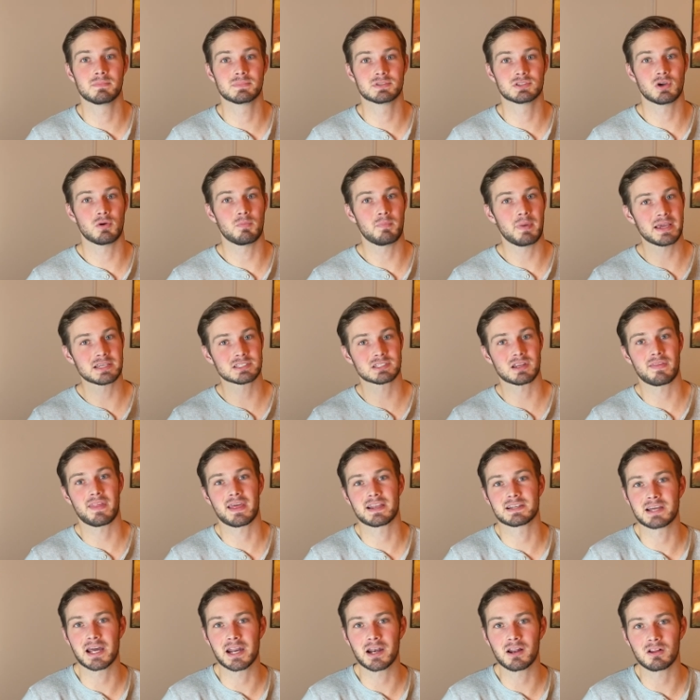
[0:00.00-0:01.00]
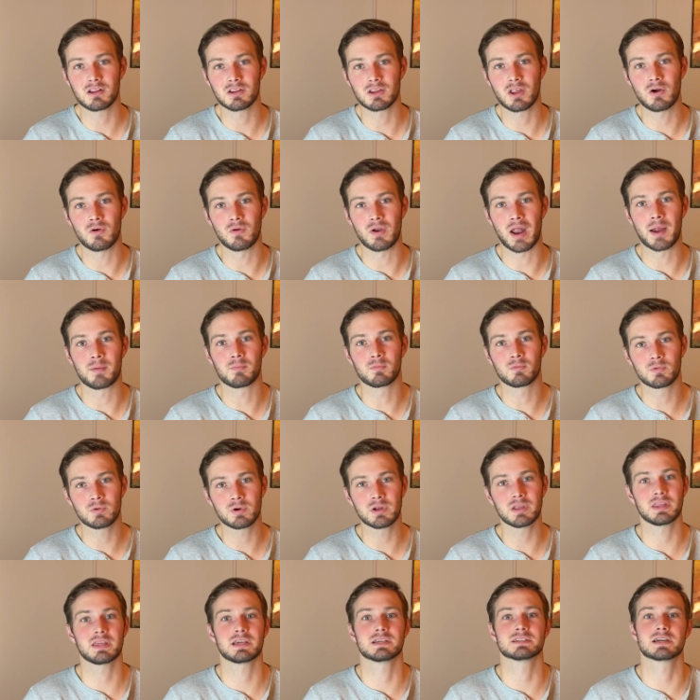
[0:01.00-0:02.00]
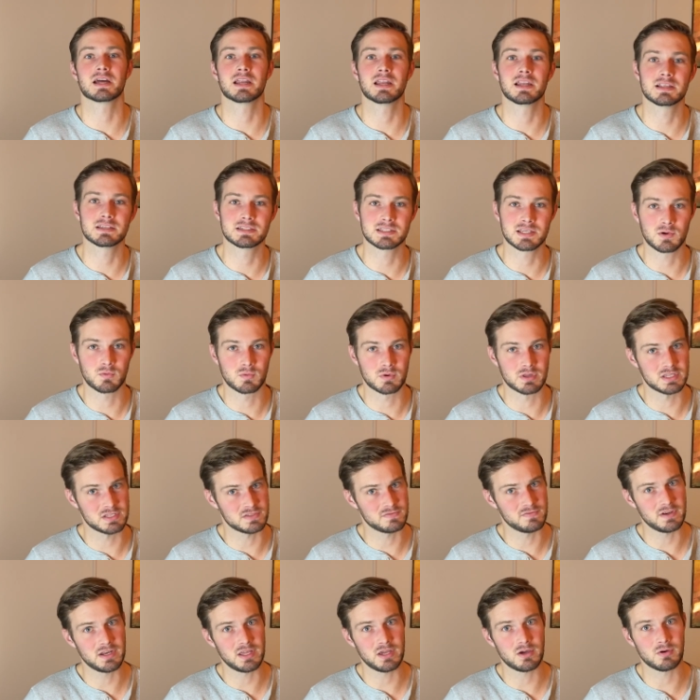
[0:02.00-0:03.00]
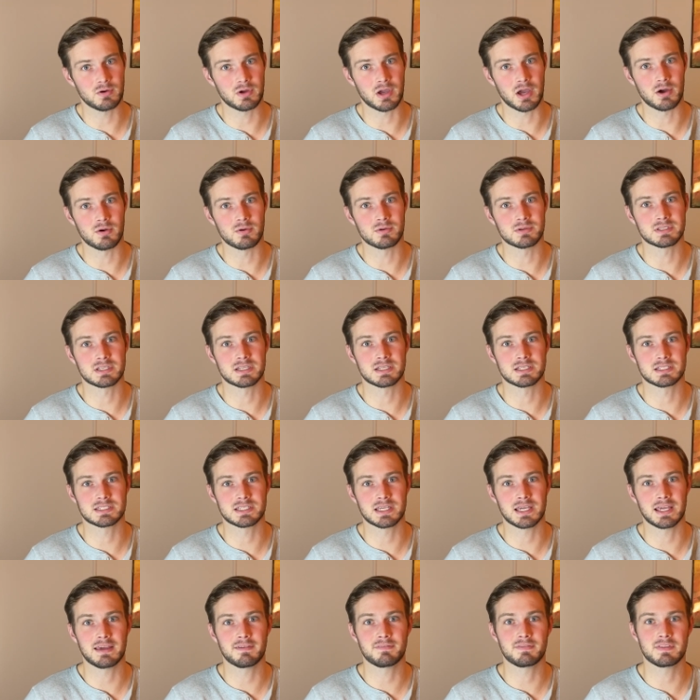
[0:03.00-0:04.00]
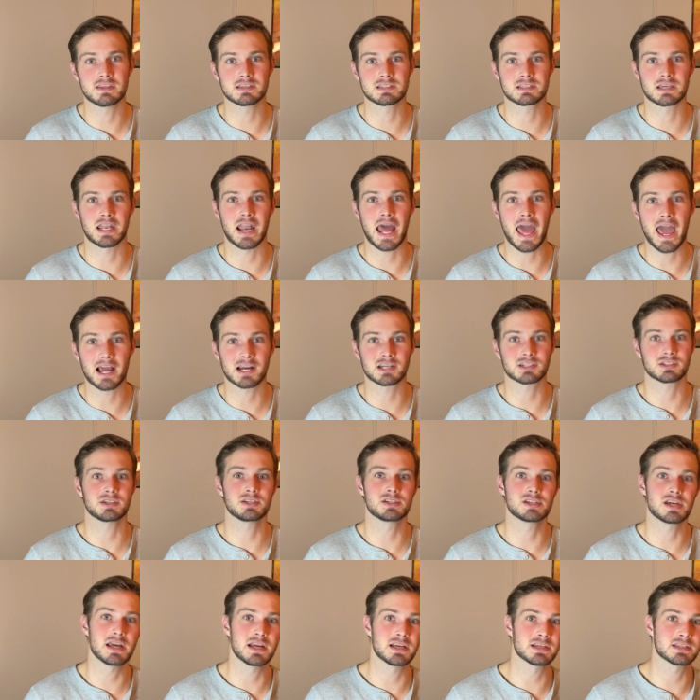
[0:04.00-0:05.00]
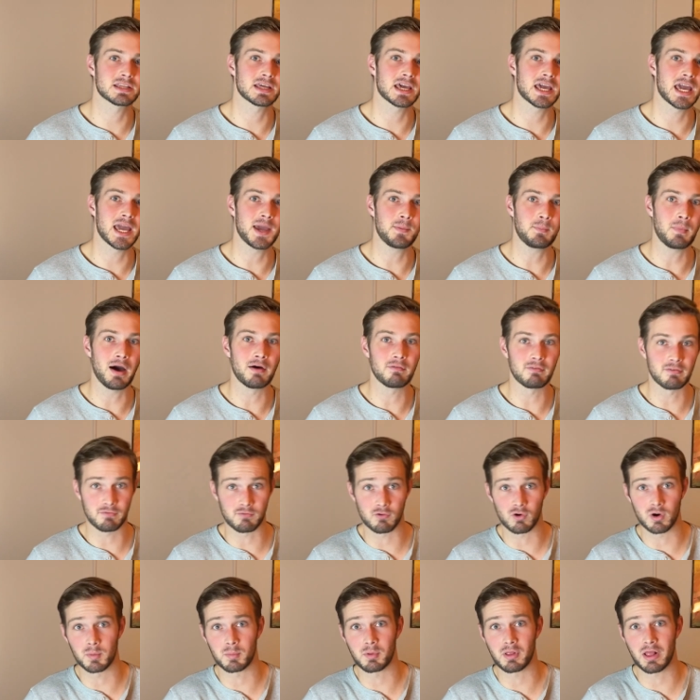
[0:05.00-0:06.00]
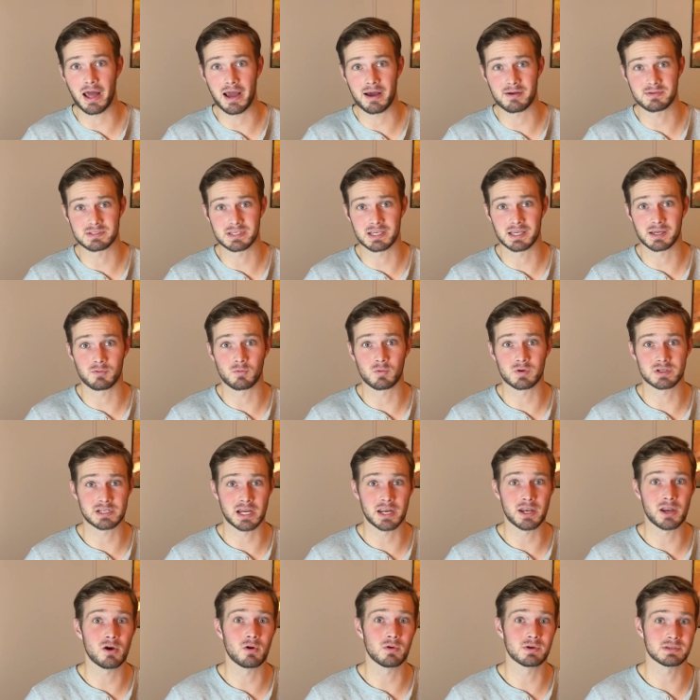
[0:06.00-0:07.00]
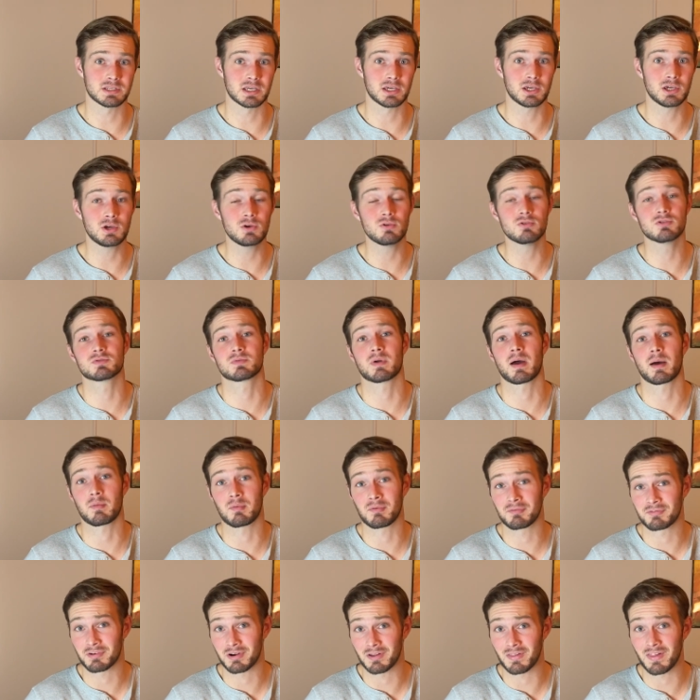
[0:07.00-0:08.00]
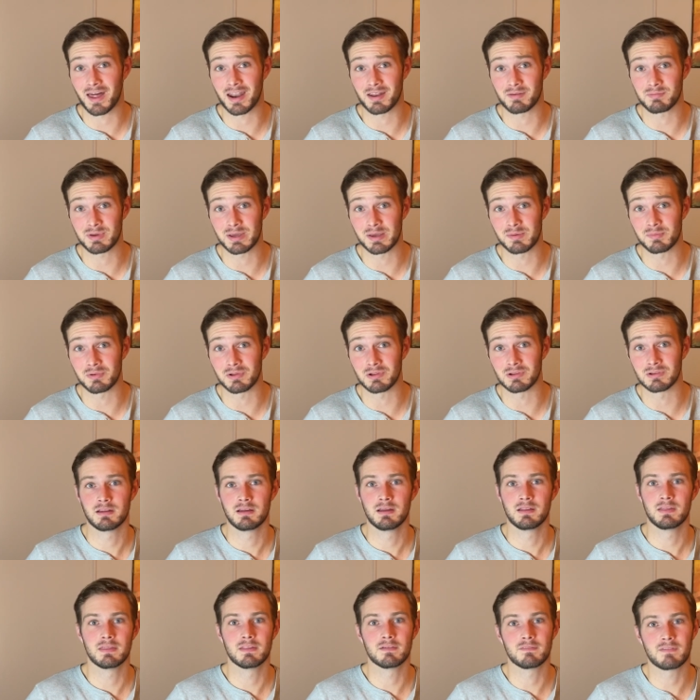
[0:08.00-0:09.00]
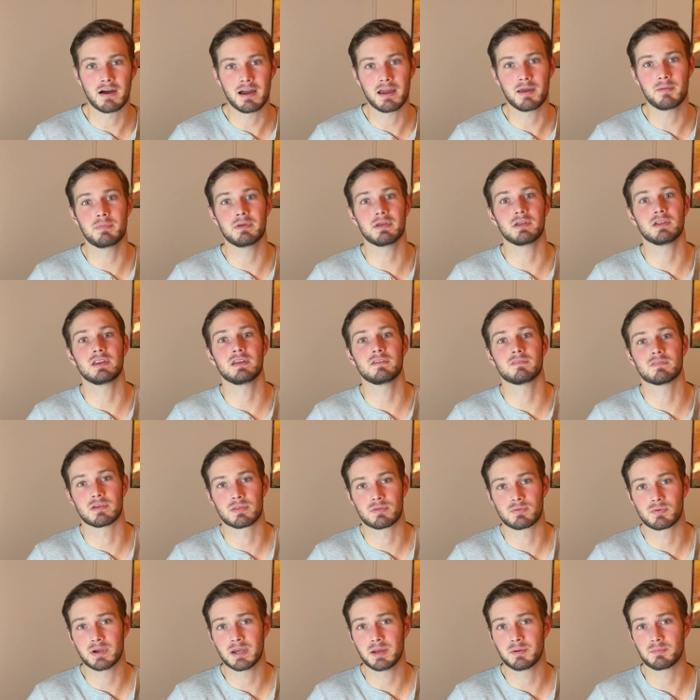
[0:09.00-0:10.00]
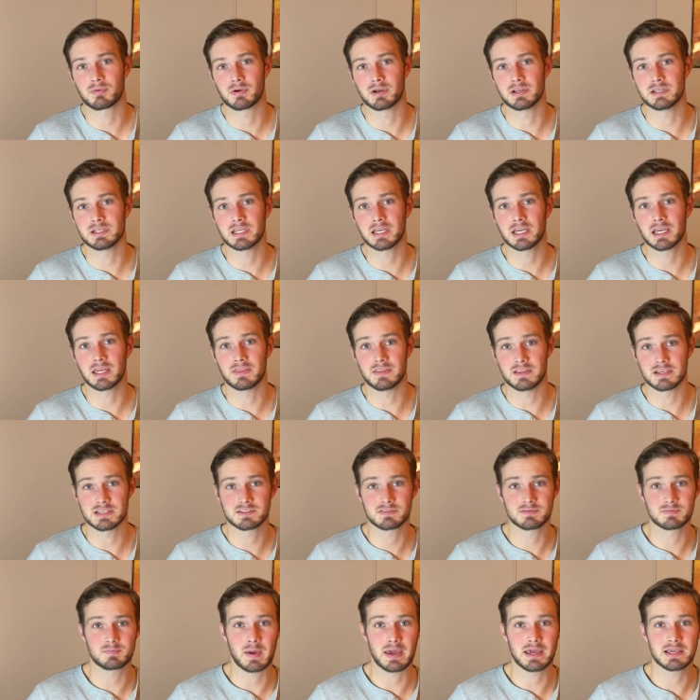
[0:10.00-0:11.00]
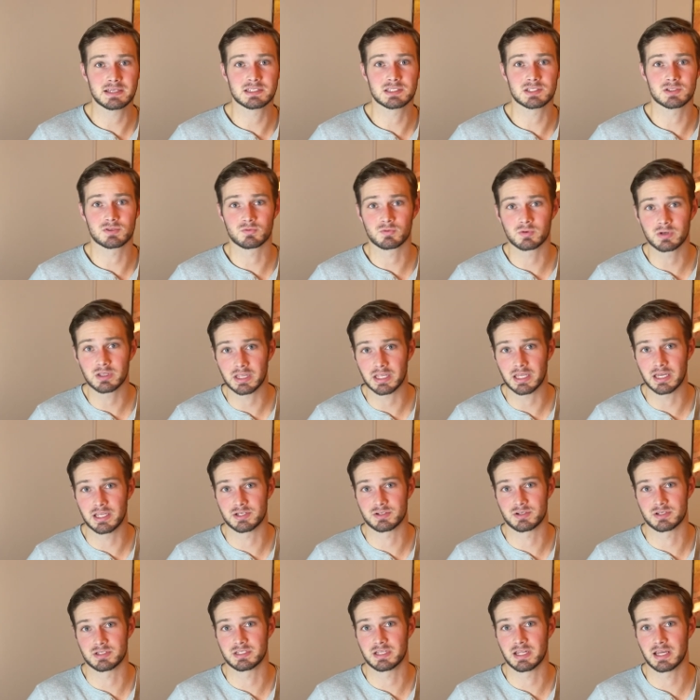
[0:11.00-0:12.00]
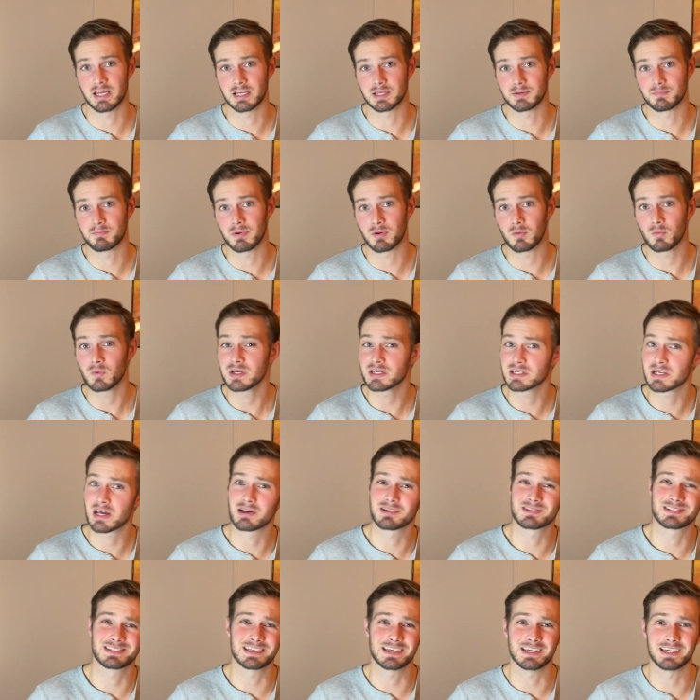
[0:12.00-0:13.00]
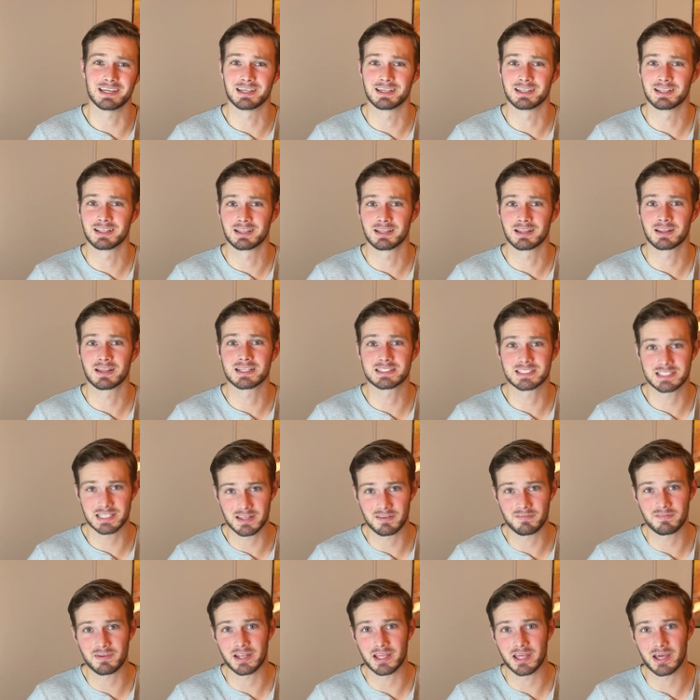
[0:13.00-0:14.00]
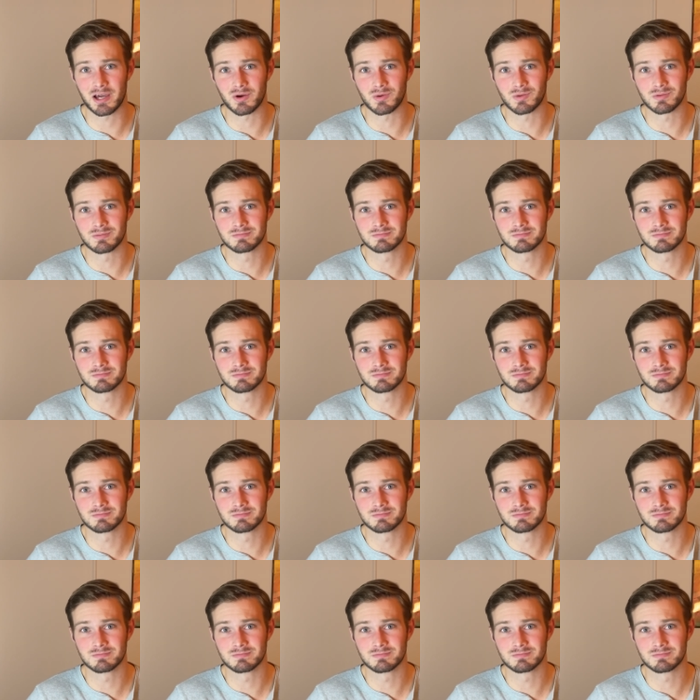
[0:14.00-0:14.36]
So based on that title alone, I'm really excited to see where this video goes and to see if this can actually change the game of affordable housing, which I know is a huge problem for a lot of people. The viability for 3D printing in this space is really interesting, but we shall see. Let's see the video.